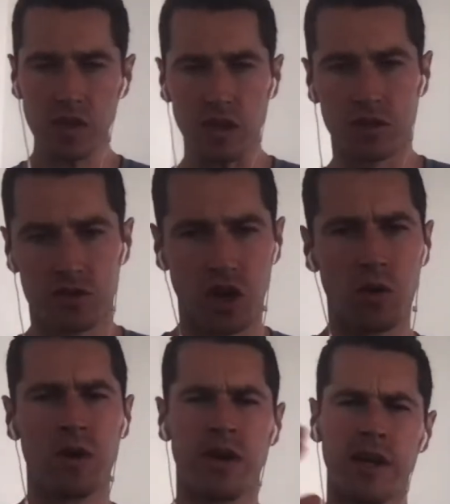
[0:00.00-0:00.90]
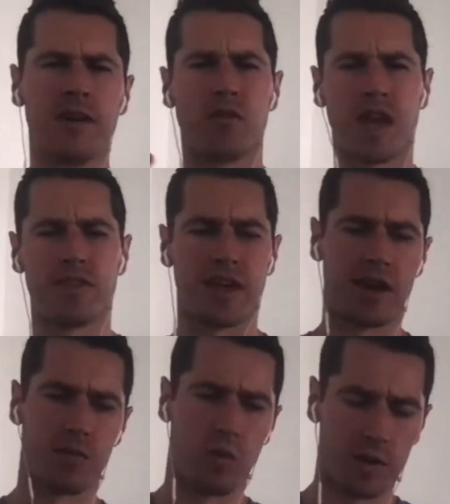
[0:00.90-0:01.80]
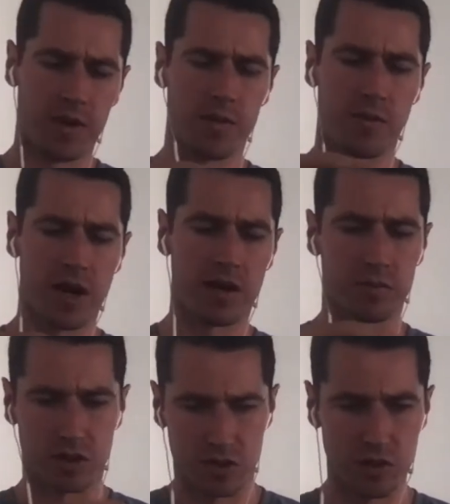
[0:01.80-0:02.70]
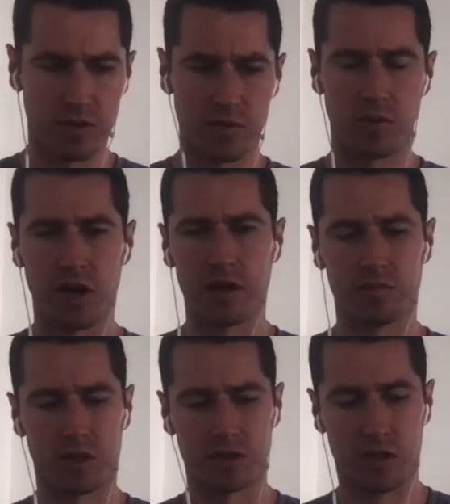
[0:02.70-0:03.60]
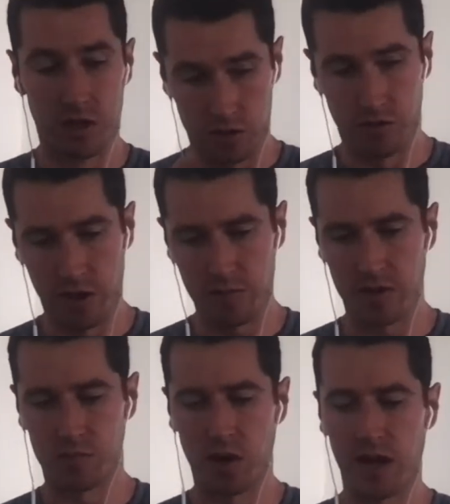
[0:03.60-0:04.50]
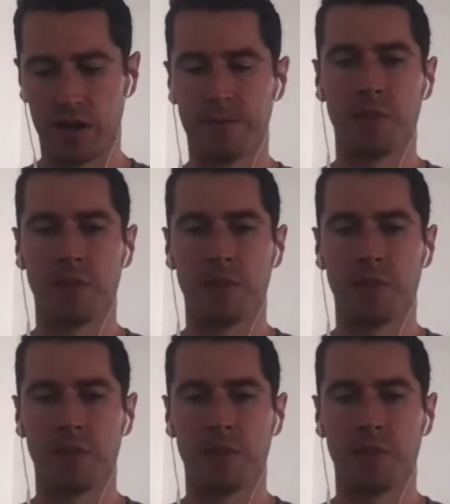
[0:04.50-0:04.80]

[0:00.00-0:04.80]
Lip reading: So if we add that up, 1-minute break plus 2-minute break plus 3-minute break,